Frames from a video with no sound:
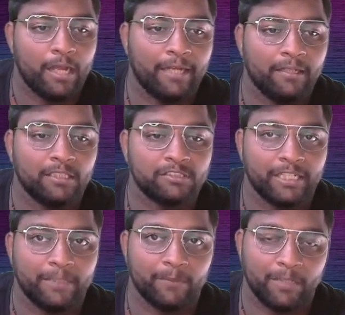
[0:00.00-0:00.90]
and the
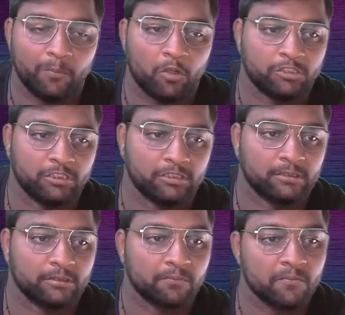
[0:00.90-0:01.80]
streamlined
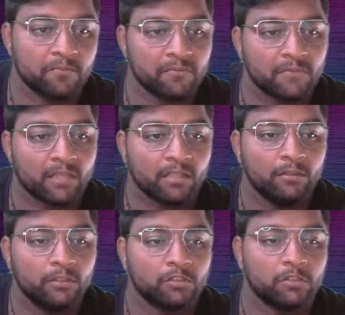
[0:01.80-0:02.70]
process.
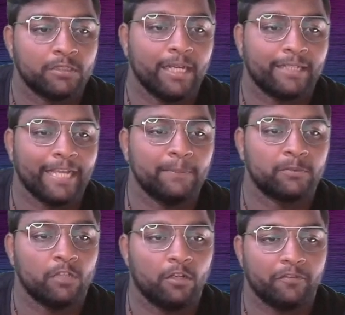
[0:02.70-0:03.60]
So there are
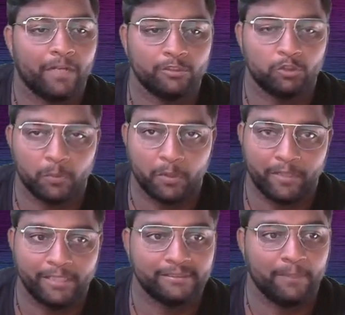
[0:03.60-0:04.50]
types of
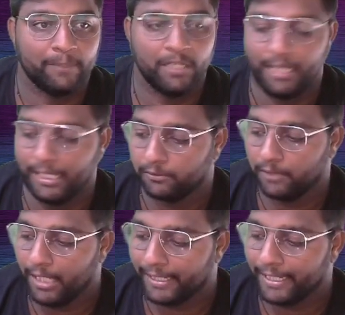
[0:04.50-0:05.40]
unsupervised ML as
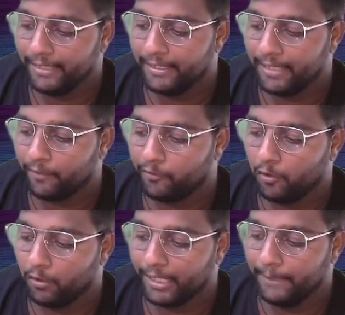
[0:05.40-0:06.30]
well. Again, there are
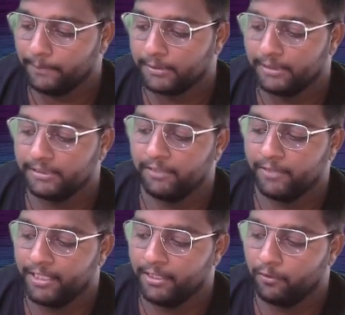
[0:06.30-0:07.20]
four types. It's
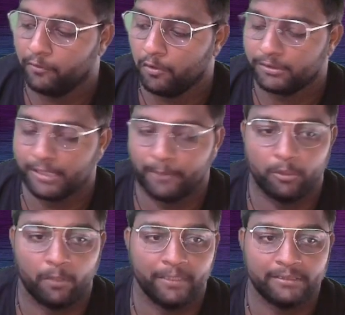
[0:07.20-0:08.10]
divided into four
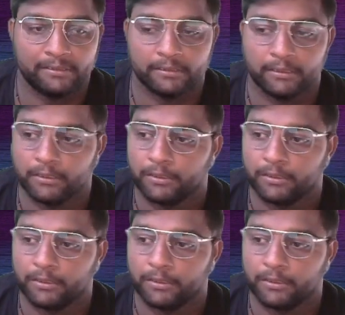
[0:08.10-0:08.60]
subtopics.